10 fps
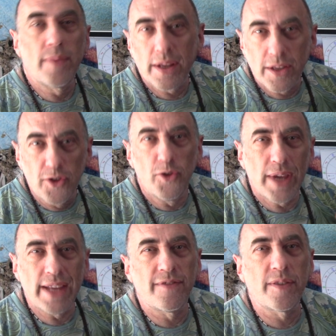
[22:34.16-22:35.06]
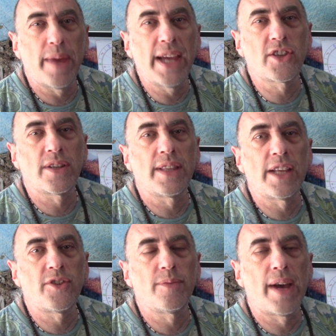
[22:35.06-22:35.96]
new information
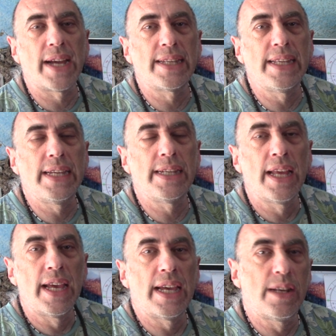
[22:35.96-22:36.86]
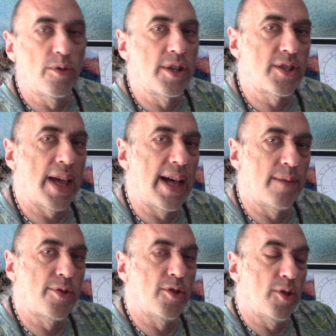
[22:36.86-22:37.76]
that you might need in order to
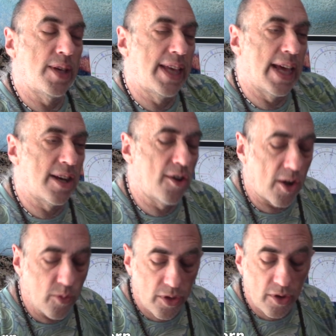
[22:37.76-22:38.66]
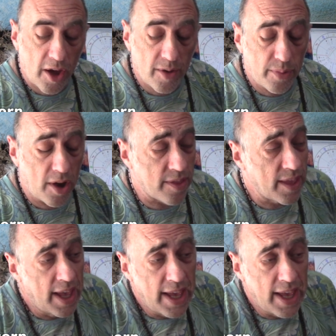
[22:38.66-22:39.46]
help you get along with your own path.